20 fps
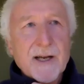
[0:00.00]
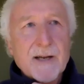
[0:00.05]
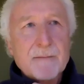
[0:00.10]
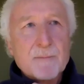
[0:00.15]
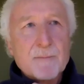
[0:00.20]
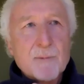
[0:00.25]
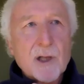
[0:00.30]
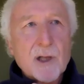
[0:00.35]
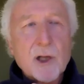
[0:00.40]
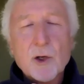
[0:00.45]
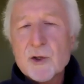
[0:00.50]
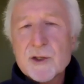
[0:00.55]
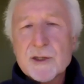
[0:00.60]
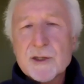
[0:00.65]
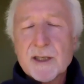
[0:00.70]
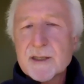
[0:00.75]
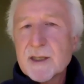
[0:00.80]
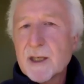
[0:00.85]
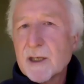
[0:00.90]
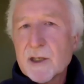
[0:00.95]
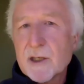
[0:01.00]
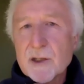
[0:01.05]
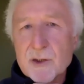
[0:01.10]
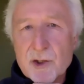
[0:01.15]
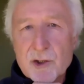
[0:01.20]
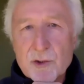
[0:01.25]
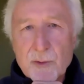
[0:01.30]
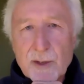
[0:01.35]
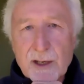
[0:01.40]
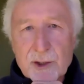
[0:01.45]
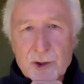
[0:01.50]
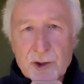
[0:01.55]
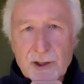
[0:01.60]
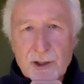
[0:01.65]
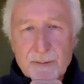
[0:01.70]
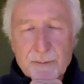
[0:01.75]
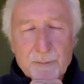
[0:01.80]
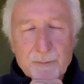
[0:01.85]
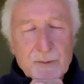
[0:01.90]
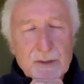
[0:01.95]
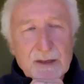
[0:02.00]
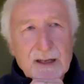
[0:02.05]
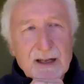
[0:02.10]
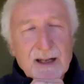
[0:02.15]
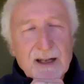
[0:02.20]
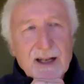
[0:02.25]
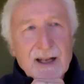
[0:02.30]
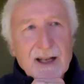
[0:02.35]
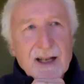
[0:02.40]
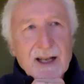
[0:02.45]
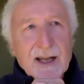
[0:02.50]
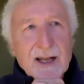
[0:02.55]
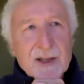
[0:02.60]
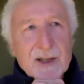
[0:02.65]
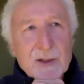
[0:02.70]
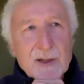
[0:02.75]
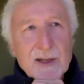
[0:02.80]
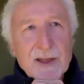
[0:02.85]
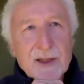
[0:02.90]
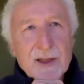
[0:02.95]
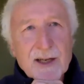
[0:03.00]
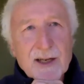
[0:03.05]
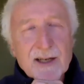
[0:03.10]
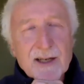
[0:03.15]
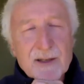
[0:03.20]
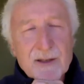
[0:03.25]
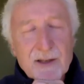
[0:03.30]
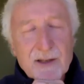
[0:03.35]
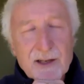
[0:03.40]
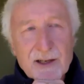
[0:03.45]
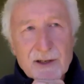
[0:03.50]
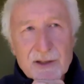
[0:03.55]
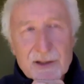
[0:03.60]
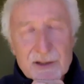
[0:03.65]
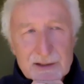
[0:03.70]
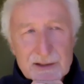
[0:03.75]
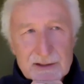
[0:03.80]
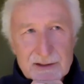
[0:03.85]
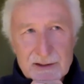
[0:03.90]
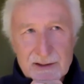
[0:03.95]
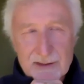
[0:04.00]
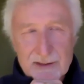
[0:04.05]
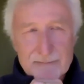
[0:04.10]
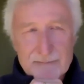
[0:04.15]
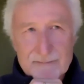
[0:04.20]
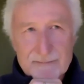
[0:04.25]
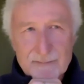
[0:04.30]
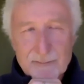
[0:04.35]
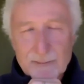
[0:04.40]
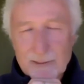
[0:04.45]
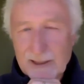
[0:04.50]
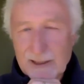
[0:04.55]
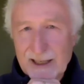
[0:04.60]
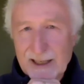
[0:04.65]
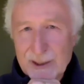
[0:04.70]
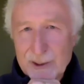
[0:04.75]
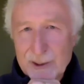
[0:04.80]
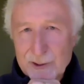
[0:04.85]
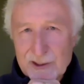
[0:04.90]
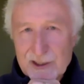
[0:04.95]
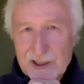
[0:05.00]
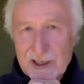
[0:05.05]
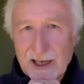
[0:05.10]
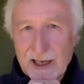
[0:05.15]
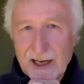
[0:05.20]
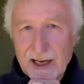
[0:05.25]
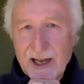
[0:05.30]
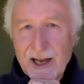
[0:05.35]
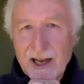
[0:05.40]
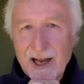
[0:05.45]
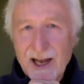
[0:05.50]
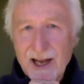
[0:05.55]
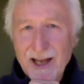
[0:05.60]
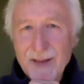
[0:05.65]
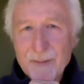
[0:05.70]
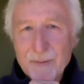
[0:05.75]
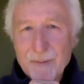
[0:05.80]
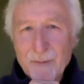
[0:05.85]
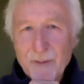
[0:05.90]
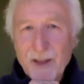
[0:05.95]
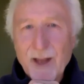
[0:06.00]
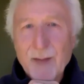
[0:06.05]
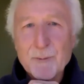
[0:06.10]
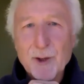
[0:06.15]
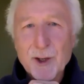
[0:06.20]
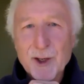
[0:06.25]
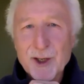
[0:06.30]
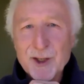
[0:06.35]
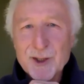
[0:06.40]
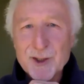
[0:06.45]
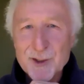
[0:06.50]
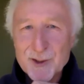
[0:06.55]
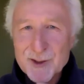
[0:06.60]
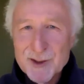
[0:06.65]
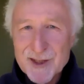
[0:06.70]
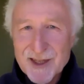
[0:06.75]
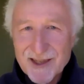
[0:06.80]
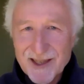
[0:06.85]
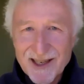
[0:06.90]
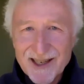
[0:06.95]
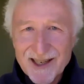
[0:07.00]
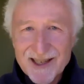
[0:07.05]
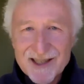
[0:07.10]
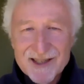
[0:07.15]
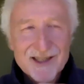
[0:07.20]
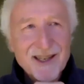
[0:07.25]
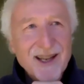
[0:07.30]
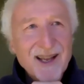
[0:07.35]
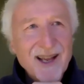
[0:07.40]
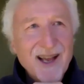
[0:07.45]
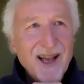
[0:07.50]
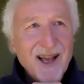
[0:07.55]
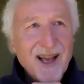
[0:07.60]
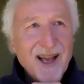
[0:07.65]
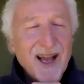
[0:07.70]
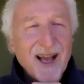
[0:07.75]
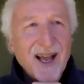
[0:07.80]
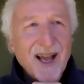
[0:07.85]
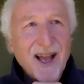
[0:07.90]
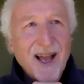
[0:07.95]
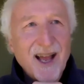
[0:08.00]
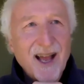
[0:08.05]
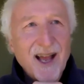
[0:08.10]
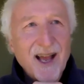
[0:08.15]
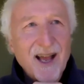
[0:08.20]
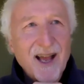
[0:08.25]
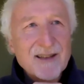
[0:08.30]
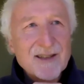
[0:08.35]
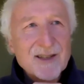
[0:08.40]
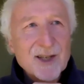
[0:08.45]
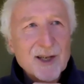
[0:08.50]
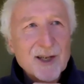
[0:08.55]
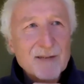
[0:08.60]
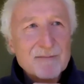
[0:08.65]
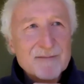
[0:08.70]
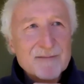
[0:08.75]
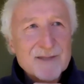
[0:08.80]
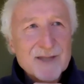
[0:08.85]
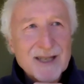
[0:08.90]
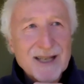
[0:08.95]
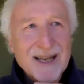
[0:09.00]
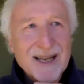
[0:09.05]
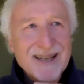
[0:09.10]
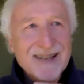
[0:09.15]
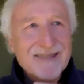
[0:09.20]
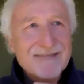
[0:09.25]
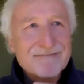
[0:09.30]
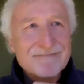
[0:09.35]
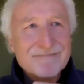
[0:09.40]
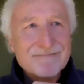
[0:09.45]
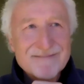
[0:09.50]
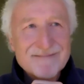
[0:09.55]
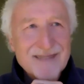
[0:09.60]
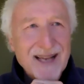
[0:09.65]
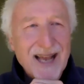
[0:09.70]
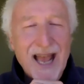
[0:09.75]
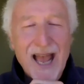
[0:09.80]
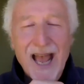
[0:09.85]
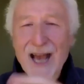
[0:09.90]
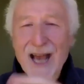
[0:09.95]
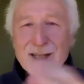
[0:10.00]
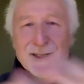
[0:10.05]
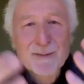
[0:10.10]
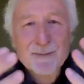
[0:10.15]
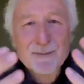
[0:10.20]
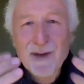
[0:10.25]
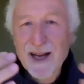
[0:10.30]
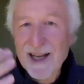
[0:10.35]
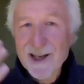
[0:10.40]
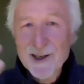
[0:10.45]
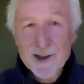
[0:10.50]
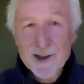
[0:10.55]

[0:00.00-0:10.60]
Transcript: closeness and constriction. And so I thought, this is really interesting. I am going to use this to kind of ask my inner